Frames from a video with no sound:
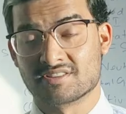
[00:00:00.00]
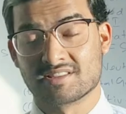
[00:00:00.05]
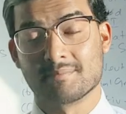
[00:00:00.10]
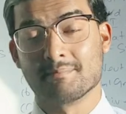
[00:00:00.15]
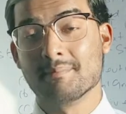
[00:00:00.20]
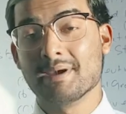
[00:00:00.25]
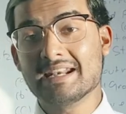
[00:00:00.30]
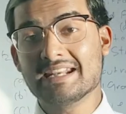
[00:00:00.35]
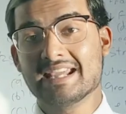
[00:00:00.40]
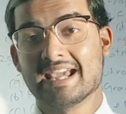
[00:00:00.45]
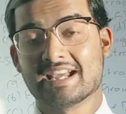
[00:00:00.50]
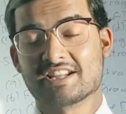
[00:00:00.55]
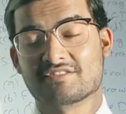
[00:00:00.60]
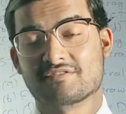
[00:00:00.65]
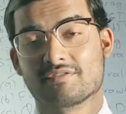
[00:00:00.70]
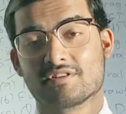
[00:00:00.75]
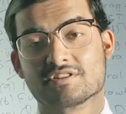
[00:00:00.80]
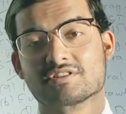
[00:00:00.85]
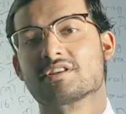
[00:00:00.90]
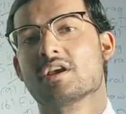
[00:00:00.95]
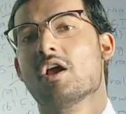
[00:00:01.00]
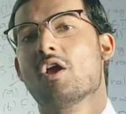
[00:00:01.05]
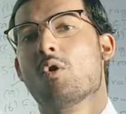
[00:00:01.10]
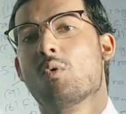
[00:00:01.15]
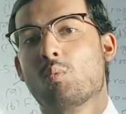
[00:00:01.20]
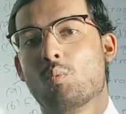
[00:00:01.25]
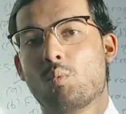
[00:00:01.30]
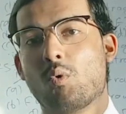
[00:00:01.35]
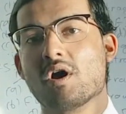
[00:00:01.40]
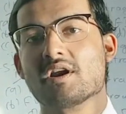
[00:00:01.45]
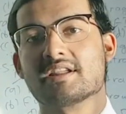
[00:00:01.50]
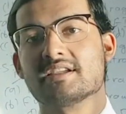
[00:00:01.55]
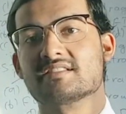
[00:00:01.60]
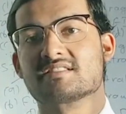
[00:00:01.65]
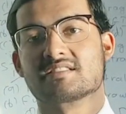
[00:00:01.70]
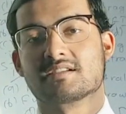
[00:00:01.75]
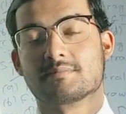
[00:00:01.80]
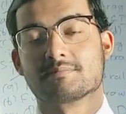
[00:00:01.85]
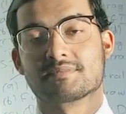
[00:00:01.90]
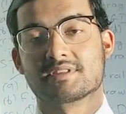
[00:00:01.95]
there are many hedge funds. What
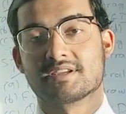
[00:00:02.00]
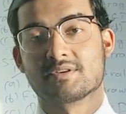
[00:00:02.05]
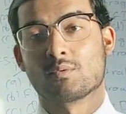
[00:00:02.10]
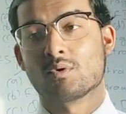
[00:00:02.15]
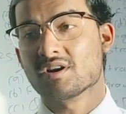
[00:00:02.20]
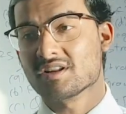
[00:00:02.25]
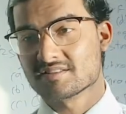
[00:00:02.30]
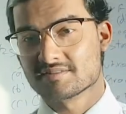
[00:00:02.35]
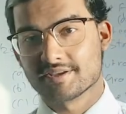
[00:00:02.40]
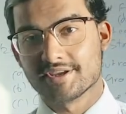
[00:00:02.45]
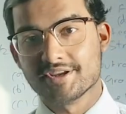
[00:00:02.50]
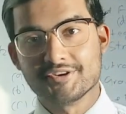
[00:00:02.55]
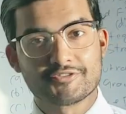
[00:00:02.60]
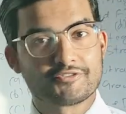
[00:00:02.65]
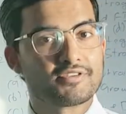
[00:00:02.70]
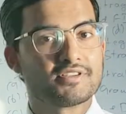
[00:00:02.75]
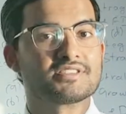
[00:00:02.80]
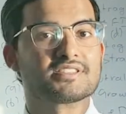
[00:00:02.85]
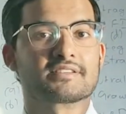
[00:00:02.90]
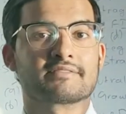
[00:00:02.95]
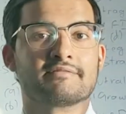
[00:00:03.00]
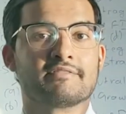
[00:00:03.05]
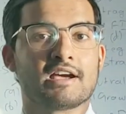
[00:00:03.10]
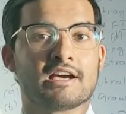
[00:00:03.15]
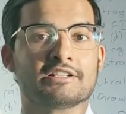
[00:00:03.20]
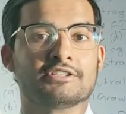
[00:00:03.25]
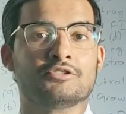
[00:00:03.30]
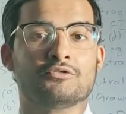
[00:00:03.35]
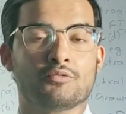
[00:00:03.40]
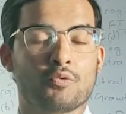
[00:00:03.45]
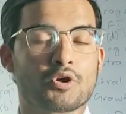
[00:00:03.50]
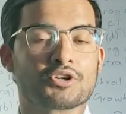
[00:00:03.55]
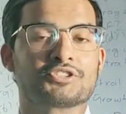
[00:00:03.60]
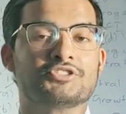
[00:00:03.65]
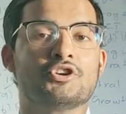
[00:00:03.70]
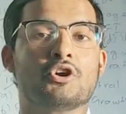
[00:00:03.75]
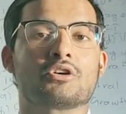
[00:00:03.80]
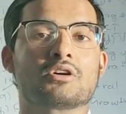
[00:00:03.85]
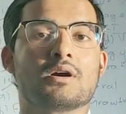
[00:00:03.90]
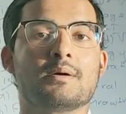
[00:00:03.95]
is the intrinsic value, what
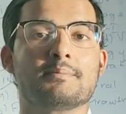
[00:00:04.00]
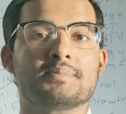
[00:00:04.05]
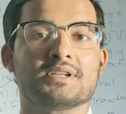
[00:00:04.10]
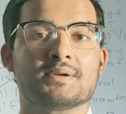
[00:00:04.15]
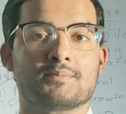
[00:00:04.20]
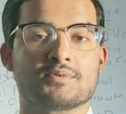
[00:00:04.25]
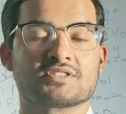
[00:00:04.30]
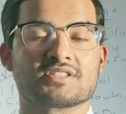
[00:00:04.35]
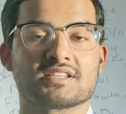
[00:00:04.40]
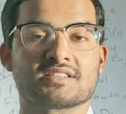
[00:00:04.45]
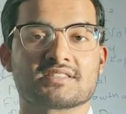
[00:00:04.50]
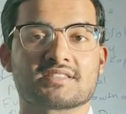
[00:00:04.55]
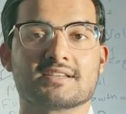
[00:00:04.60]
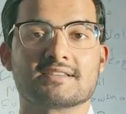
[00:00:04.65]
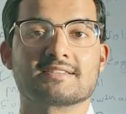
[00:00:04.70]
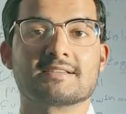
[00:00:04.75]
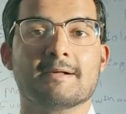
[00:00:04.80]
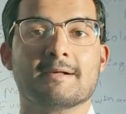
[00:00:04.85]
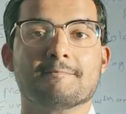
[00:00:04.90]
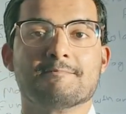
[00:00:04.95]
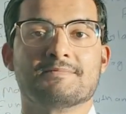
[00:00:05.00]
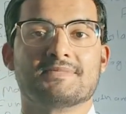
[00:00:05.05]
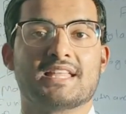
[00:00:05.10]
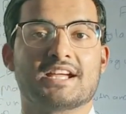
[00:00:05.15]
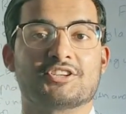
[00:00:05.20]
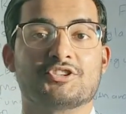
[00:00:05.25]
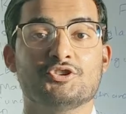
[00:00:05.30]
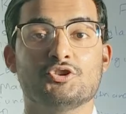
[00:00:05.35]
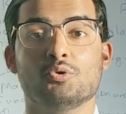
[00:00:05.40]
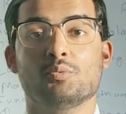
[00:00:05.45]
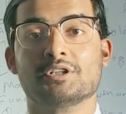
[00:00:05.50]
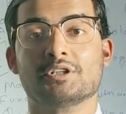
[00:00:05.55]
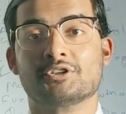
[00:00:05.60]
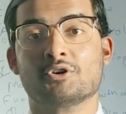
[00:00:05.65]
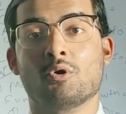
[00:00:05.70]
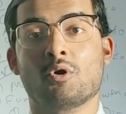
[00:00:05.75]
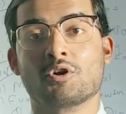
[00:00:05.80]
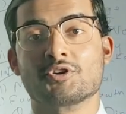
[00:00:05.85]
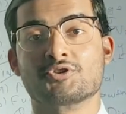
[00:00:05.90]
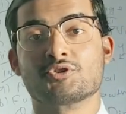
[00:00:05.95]
your company possesses that you will
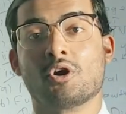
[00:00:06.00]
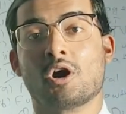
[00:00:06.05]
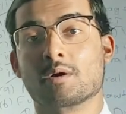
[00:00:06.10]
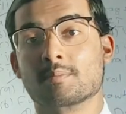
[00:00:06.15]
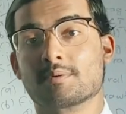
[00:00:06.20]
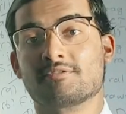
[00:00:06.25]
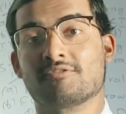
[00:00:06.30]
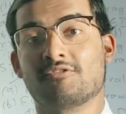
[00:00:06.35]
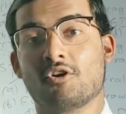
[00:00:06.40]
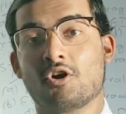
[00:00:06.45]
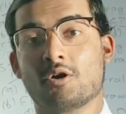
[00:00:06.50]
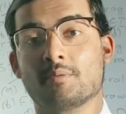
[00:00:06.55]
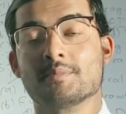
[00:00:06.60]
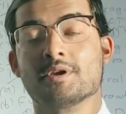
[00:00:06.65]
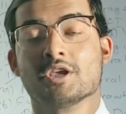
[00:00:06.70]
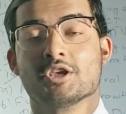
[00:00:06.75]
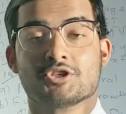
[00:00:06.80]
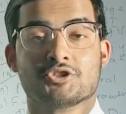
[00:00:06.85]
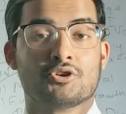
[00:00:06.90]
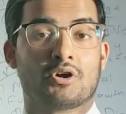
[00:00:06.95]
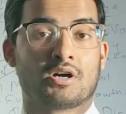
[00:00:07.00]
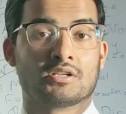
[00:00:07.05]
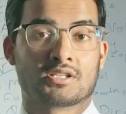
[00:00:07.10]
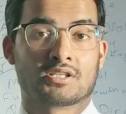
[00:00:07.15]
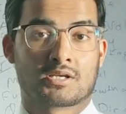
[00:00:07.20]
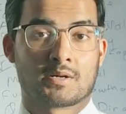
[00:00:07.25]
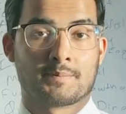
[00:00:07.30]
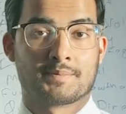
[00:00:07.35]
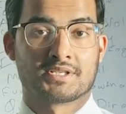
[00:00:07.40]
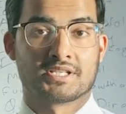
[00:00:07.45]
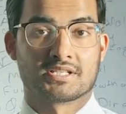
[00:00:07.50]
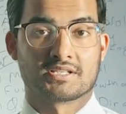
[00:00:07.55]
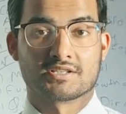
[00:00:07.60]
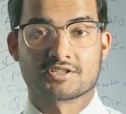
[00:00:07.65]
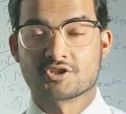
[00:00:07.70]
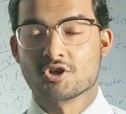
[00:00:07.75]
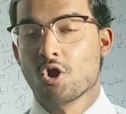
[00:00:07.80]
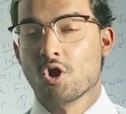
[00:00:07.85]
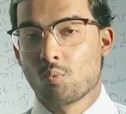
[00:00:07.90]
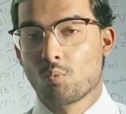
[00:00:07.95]
go on to outperform your other
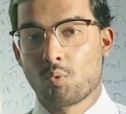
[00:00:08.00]
competitors?